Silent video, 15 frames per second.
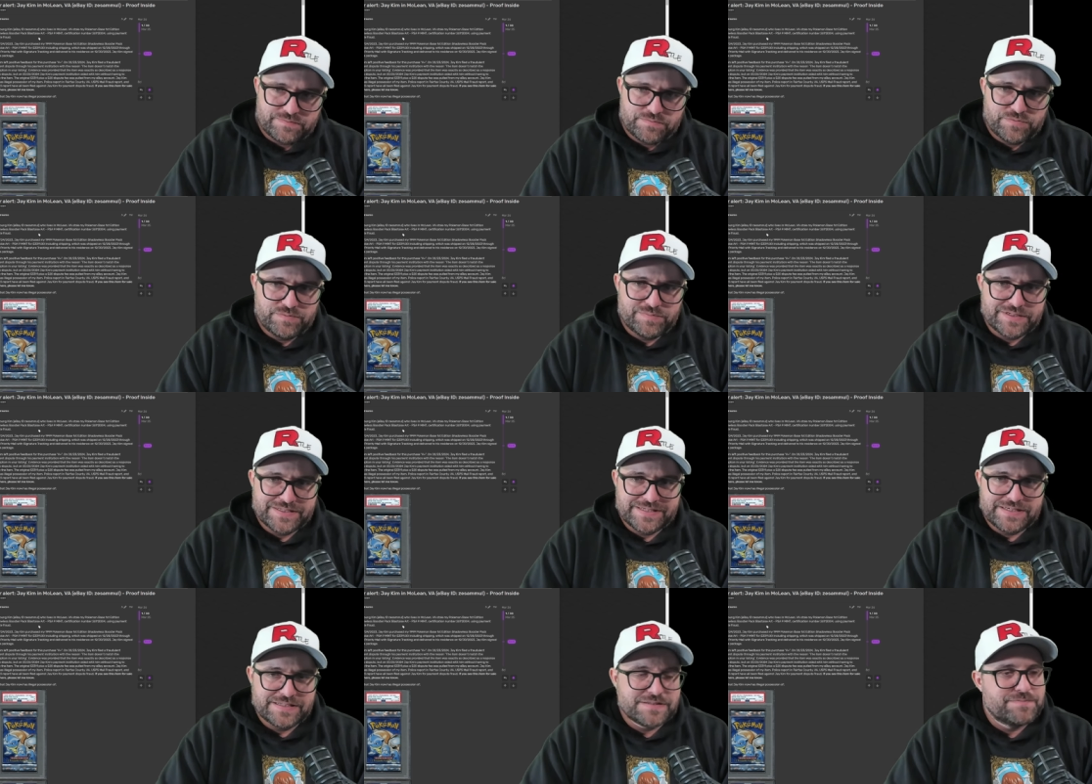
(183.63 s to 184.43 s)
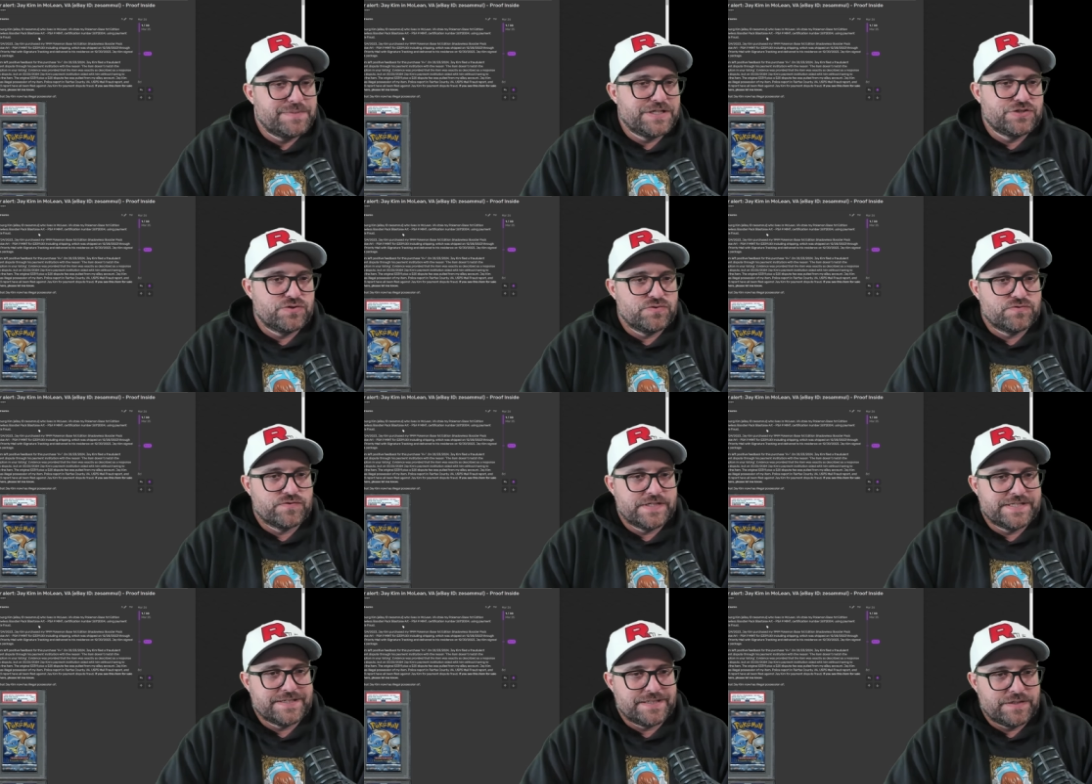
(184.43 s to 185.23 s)
been seeing some issues
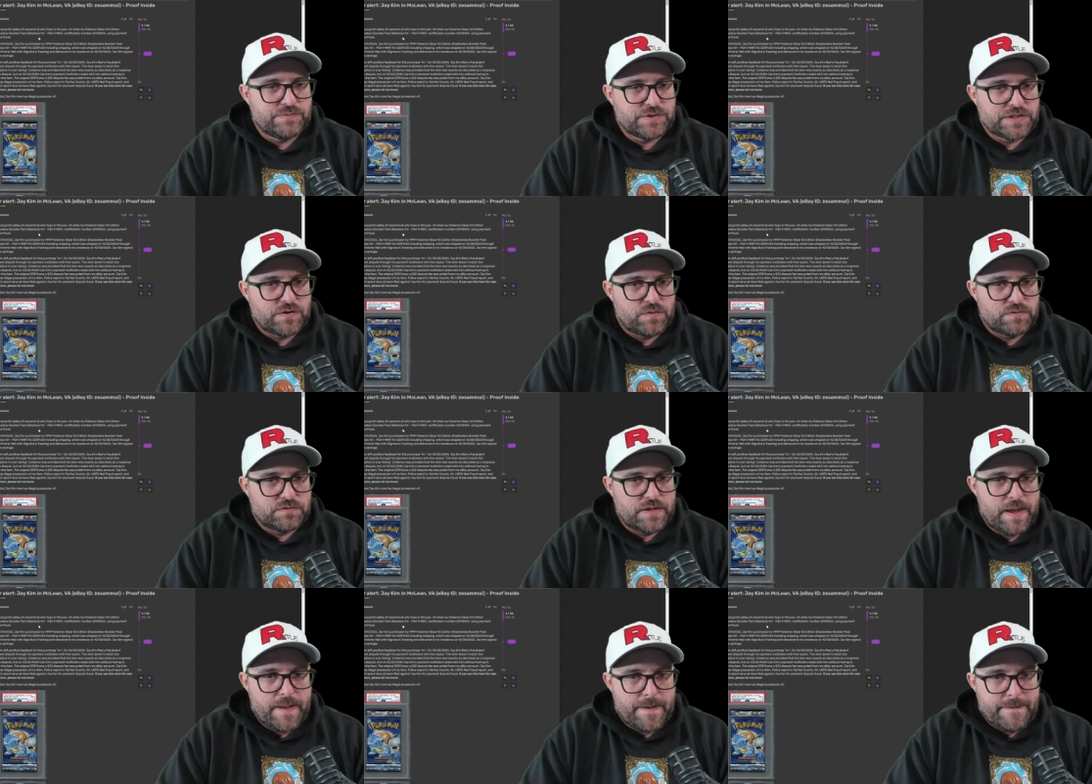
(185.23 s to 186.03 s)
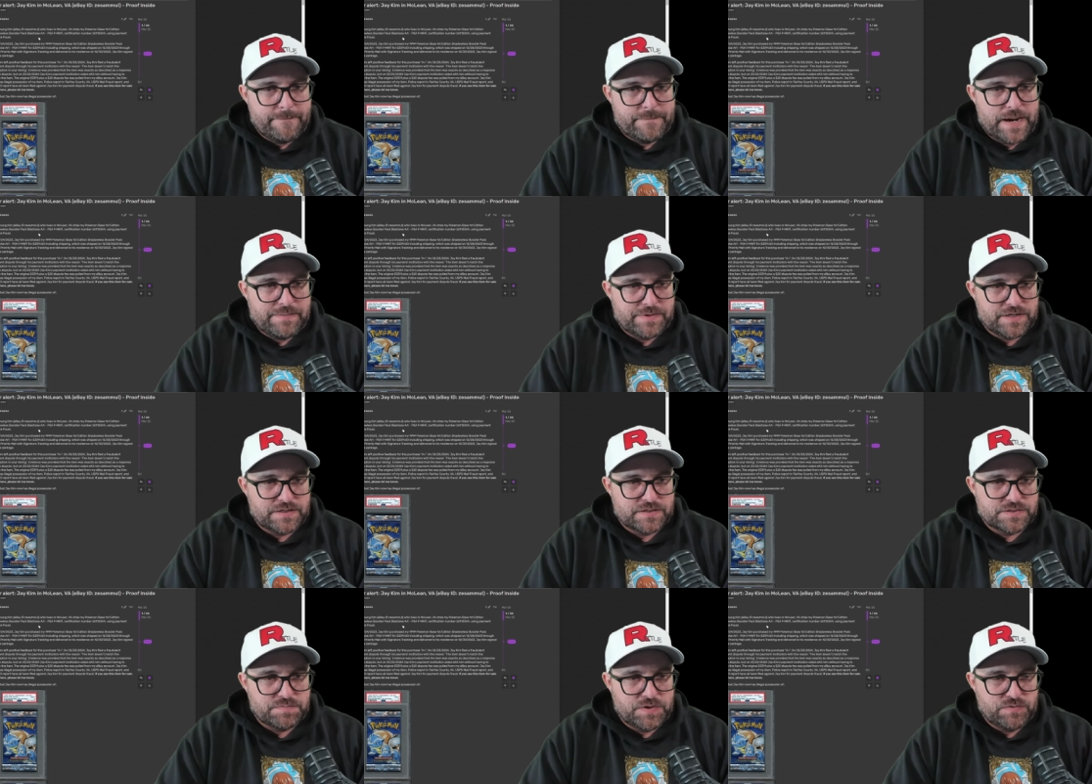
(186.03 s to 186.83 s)
recently with the old payment
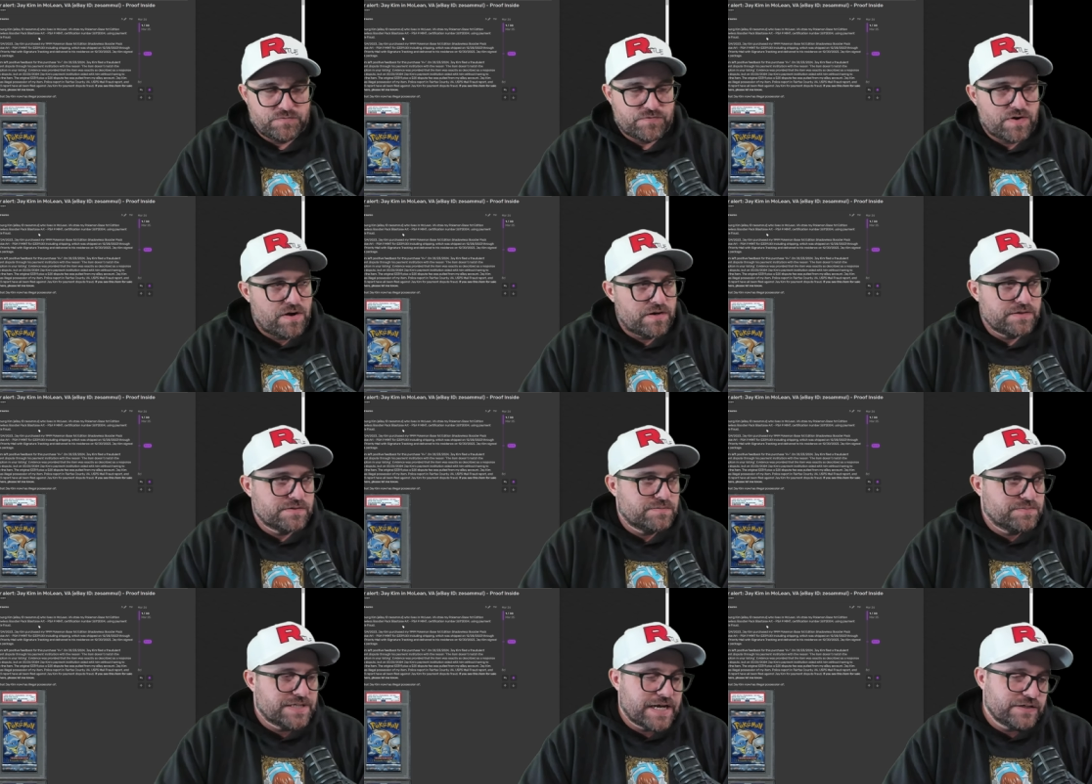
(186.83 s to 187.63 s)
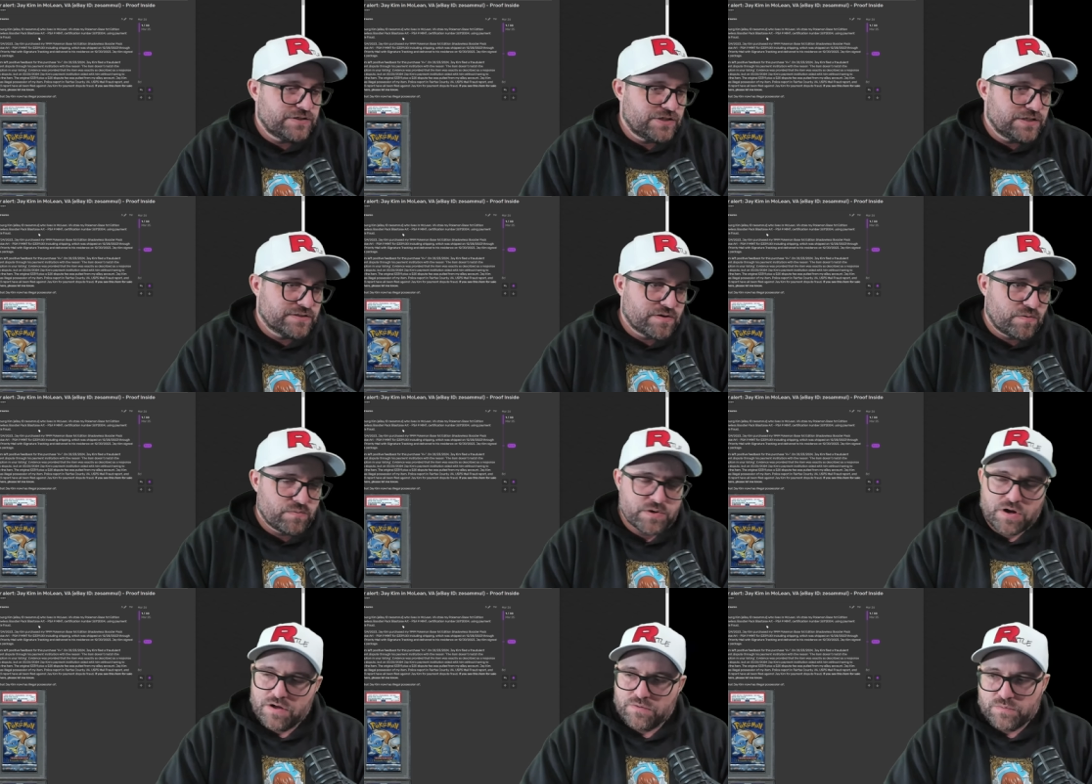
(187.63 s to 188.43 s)
dispute fraud, some sketchiness going
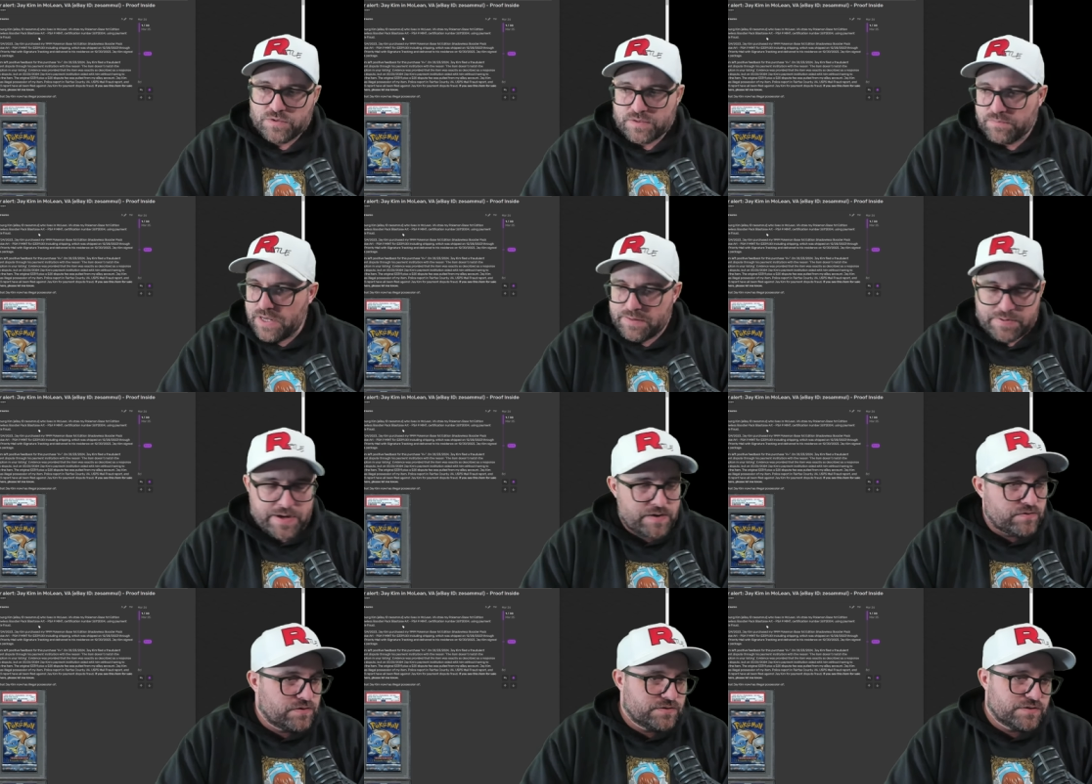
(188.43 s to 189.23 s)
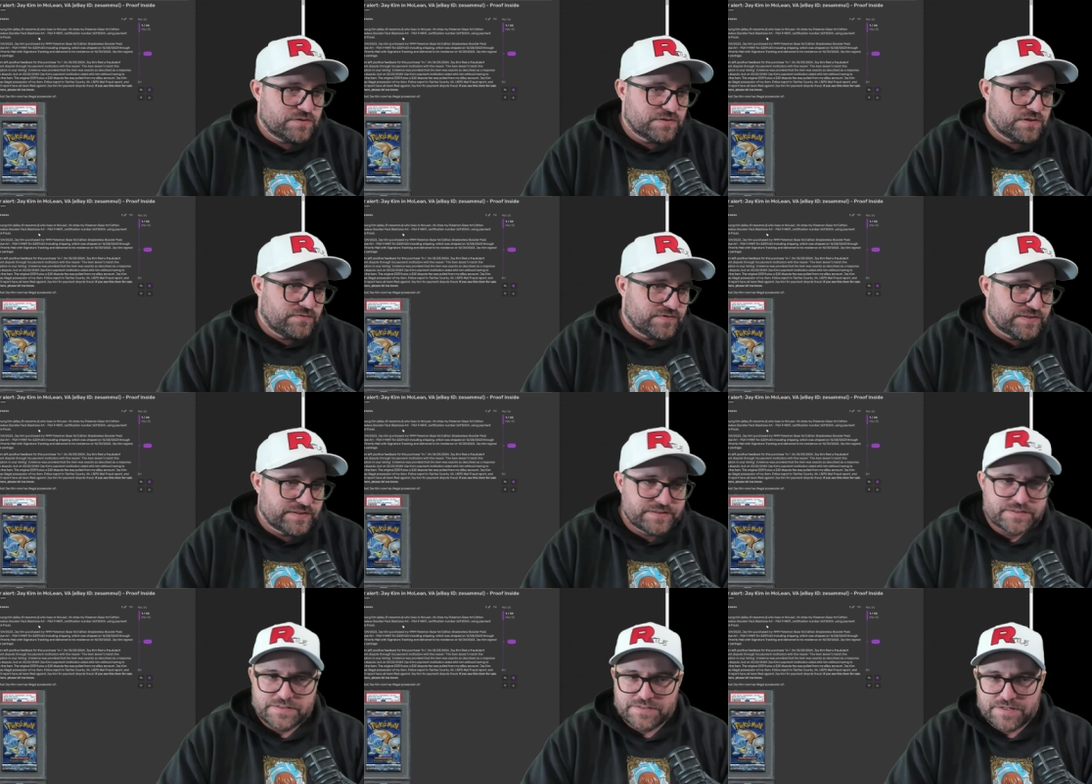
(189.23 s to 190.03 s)
on with the PayPal goods and
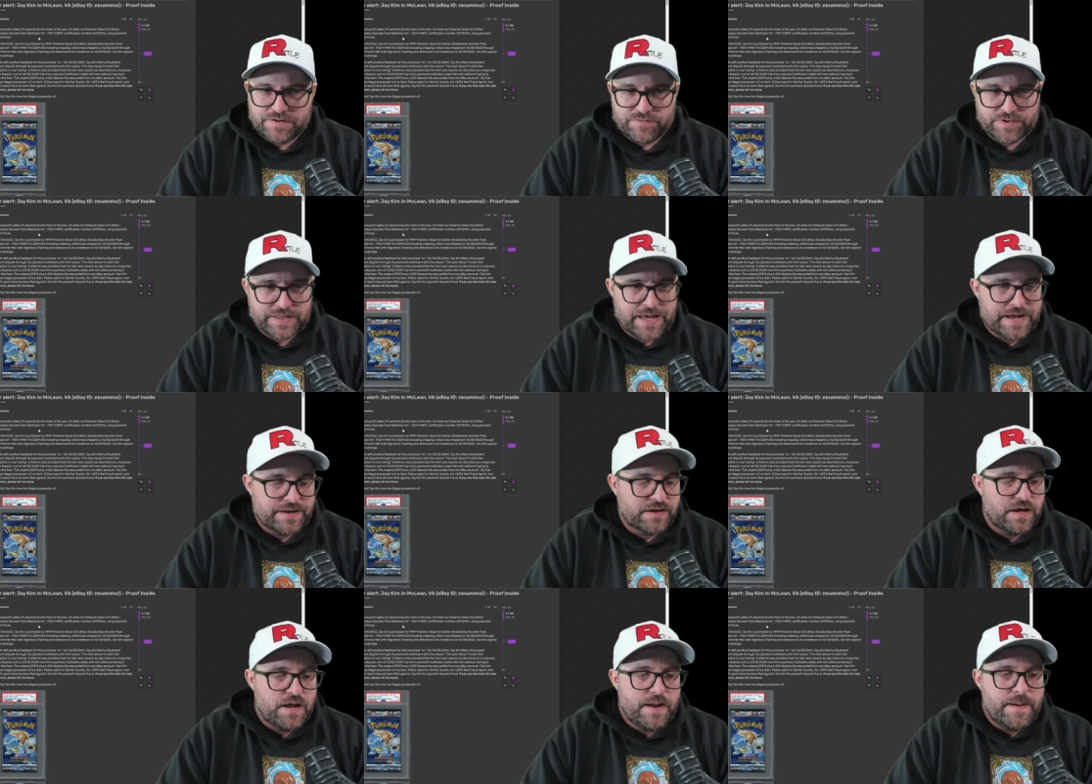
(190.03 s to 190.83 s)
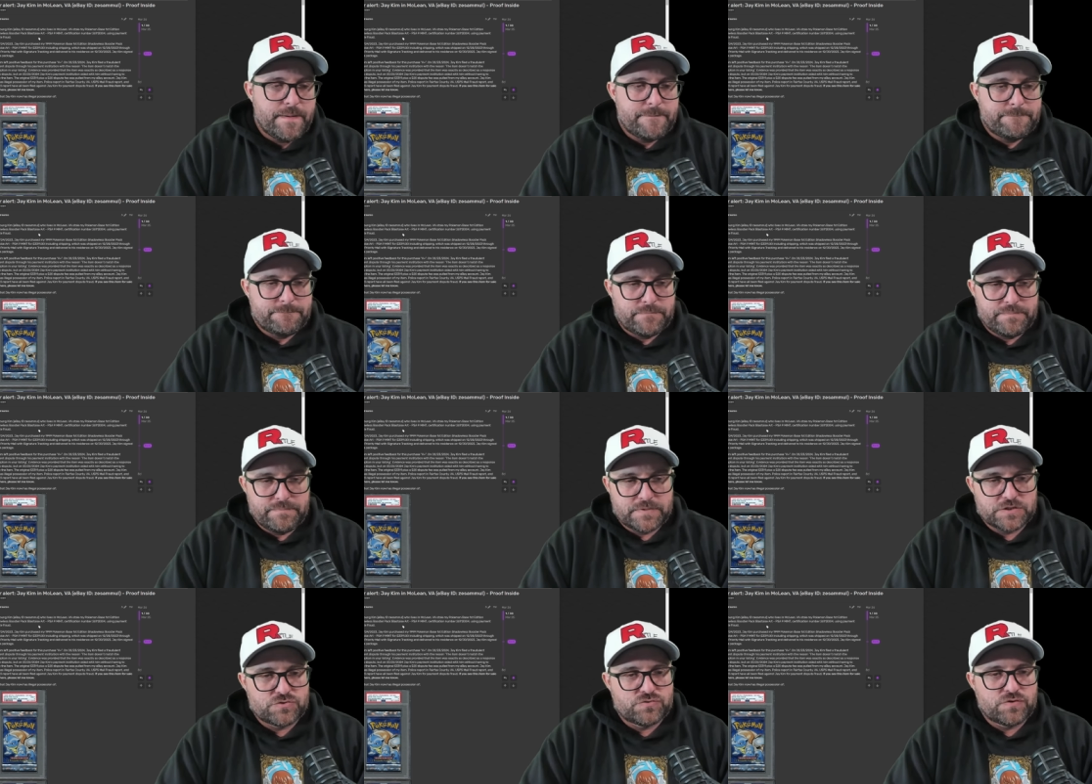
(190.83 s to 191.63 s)
services and stuff like that.
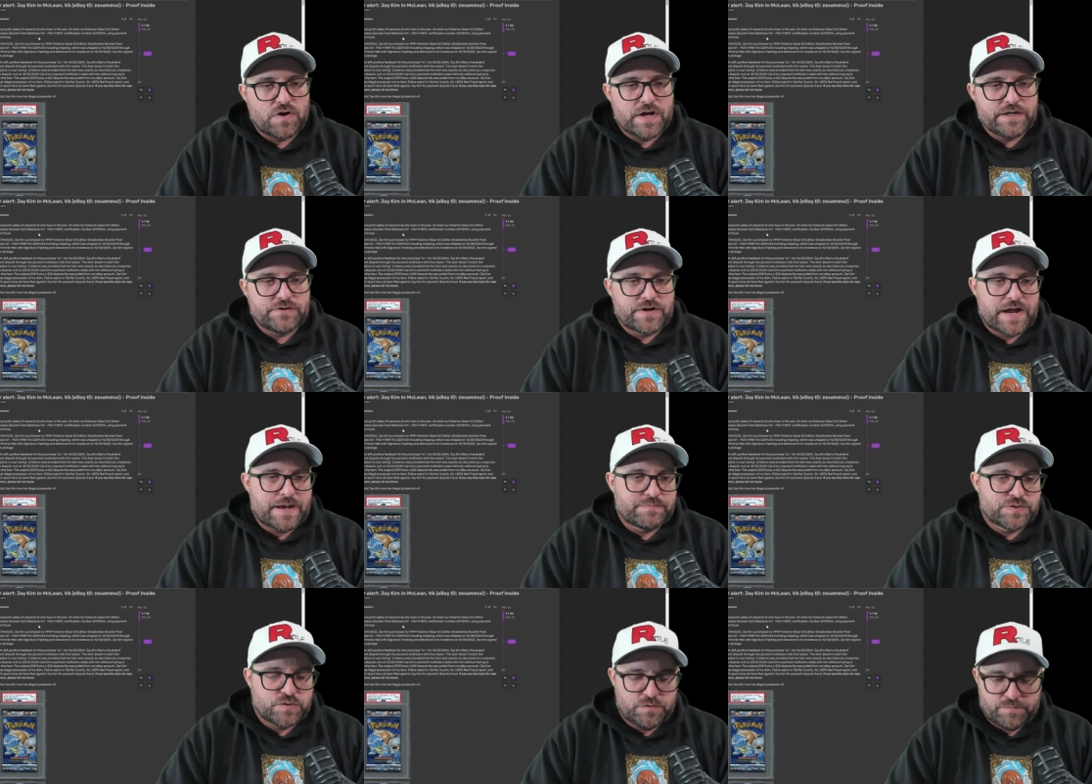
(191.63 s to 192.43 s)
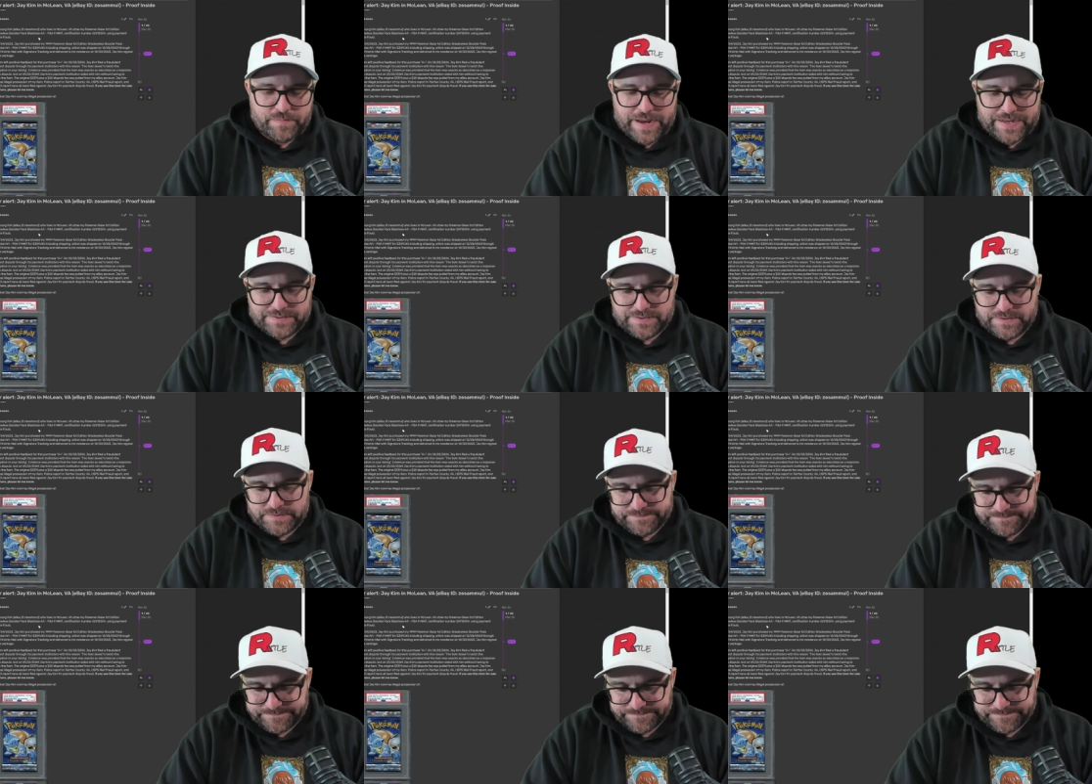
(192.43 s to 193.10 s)
Try your absolute best.